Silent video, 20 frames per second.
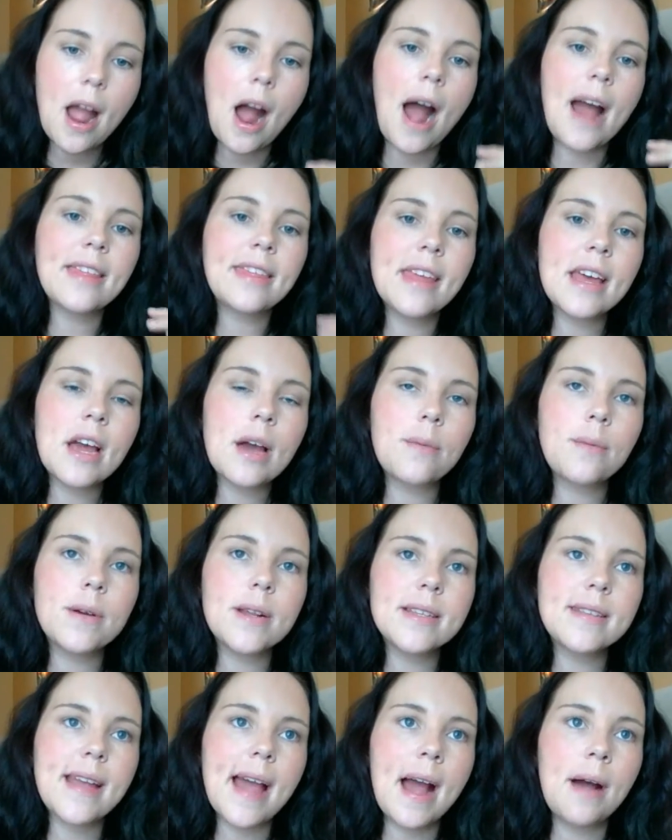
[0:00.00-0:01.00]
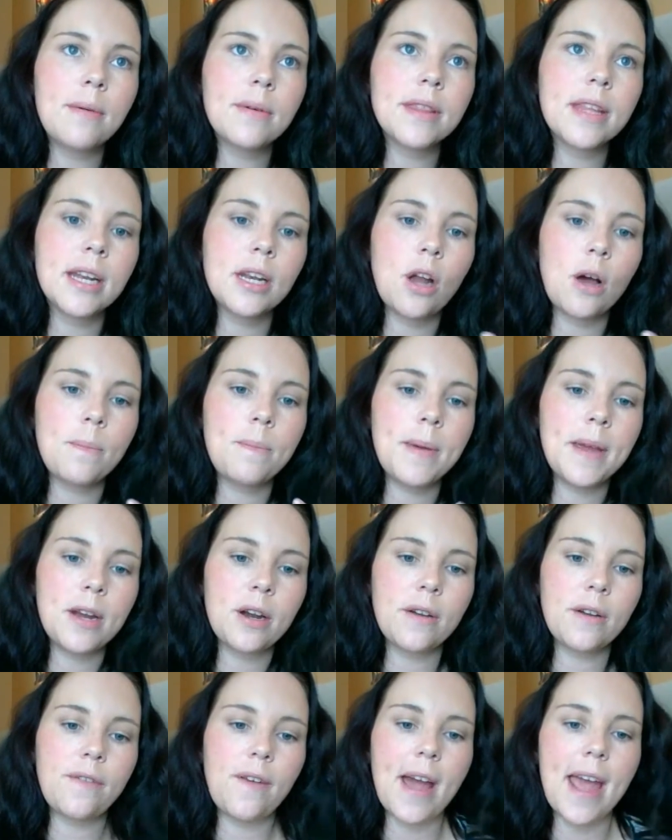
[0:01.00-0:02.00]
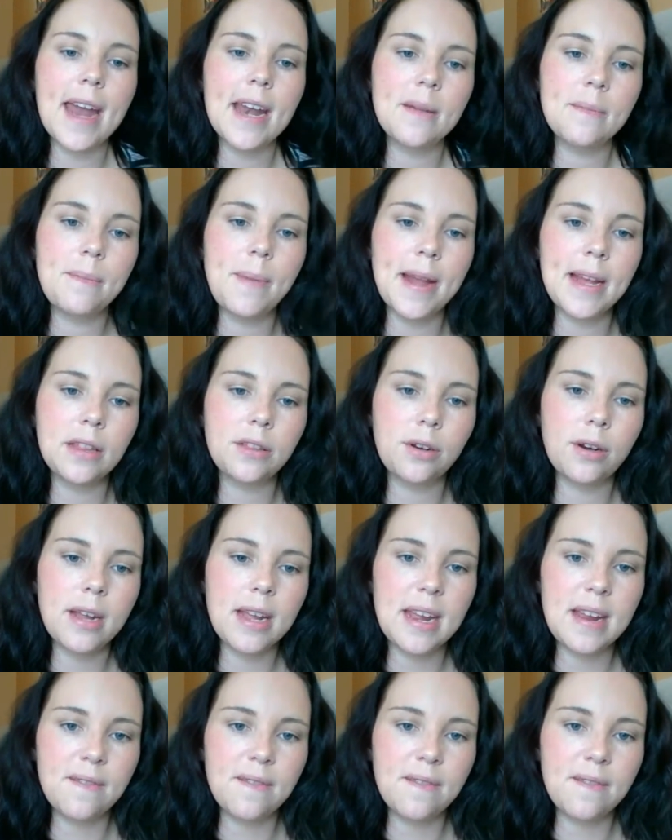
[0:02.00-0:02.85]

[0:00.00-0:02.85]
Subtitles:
I think I would have dealt with it a lot better if I hadn't been through